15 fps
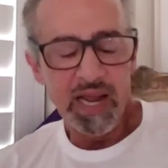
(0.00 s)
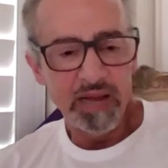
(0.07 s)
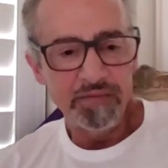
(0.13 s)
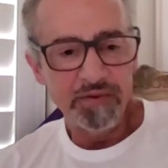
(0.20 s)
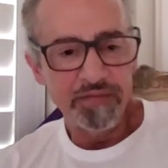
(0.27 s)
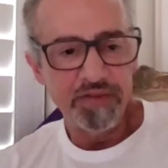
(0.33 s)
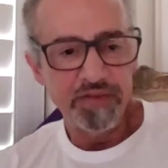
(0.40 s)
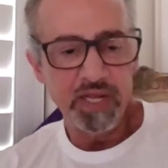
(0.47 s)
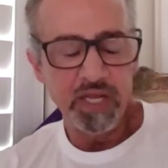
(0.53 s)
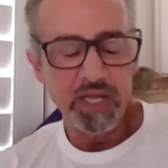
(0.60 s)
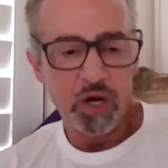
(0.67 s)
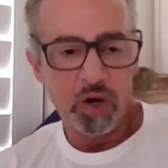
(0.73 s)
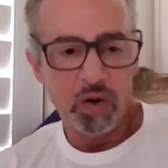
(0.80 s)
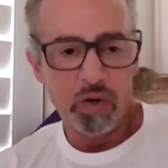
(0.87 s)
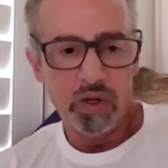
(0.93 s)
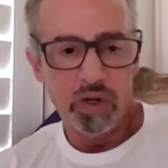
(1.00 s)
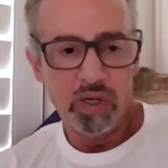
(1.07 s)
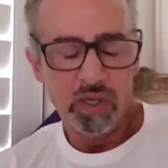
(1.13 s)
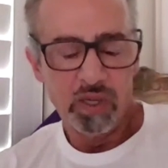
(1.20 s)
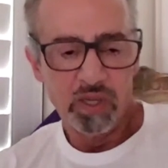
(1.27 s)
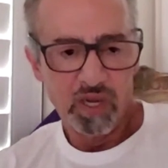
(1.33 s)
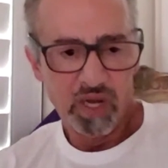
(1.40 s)
have a video
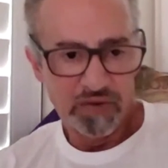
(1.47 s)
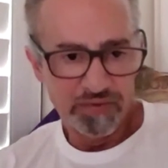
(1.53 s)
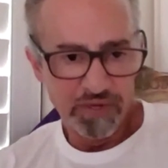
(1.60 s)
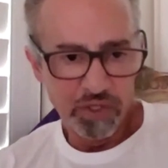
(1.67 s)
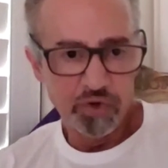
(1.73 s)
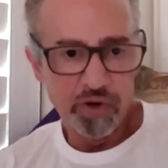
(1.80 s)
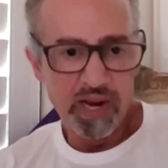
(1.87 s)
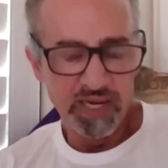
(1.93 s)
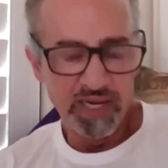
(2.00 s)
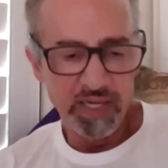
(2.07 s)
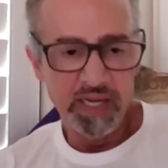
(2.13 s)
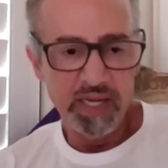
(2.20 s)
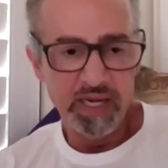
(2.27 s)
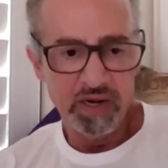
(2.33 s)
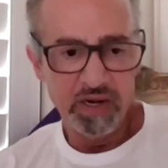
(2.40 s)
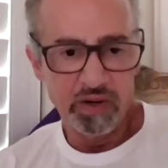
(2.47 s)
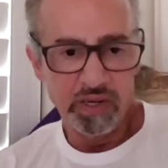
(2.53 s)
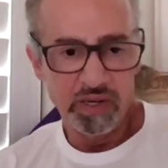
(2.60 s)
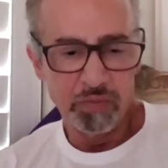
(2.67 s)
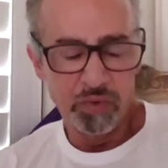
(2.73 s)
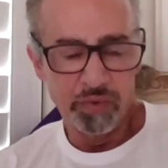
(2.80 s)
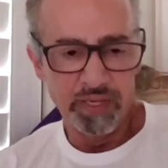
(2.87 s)
of a dragon here
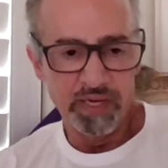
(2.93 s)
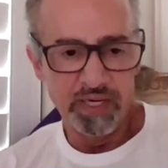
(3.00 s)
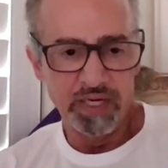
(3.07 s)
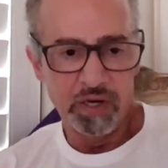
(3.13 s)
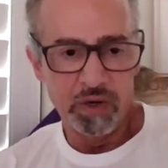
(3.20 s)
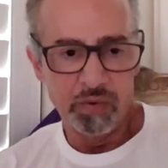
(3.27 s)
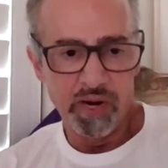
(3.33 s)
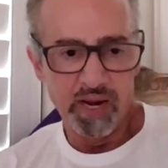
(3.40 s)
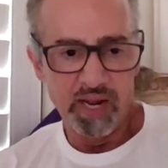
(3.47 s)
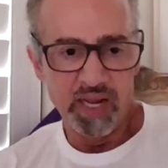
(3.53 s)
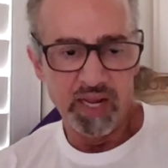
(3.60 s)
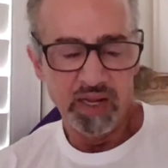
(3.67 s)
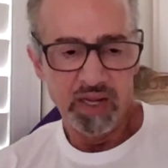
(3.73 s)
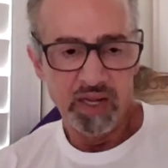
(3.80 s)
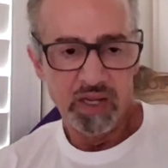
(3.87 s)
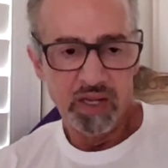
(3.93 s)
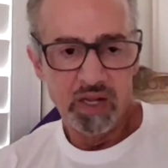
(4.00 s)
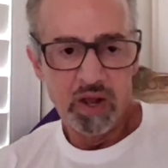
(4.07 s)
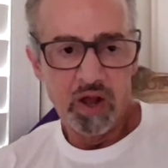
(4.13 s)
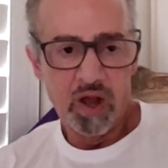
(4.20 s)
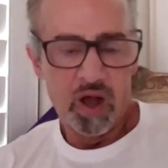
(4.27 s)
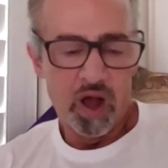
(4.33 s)
in Marina del Rey
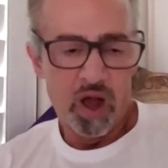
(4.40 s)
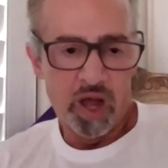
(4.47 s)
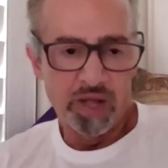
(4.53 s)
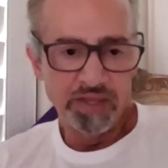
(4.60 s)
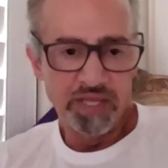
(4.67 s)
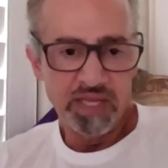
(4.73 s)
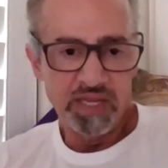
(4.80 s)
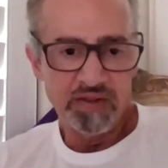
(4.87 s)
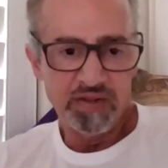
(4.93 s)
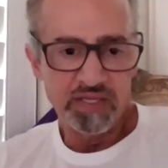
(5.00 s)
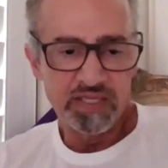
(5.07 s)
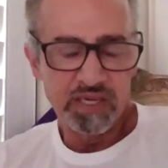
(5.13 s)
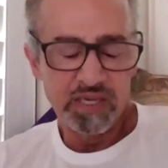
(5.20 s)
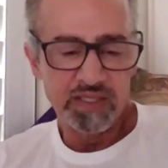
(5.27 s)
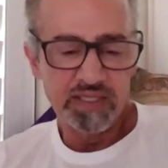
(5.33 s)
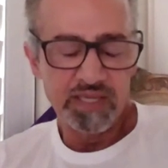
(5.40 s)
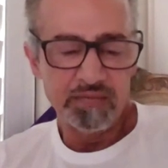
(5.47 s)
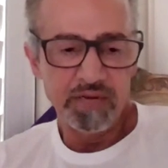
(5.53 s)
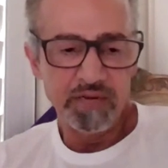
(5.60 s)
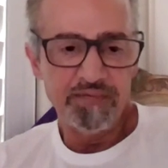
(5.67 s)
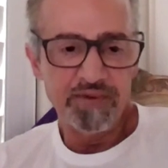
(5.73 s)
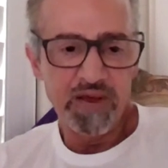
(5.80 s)
on these
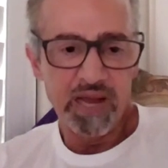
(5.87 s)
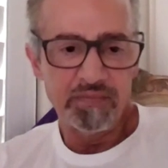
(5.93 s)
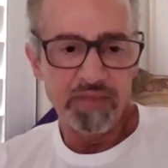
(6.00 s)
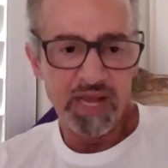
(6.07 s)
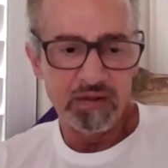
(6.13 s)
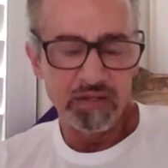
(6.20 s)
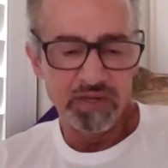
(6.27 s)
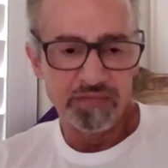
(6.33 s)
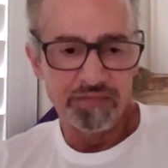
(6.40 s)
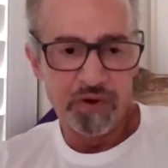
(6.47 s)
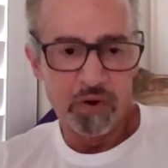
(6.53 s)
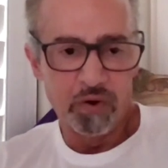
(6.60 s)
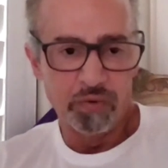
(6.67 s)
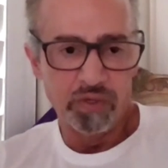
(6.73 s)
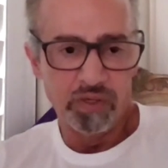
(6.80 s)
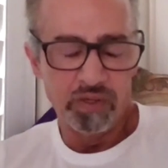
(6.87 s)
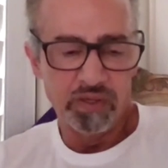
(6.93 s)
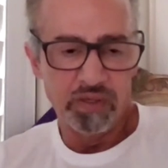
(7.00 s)
75,000 volt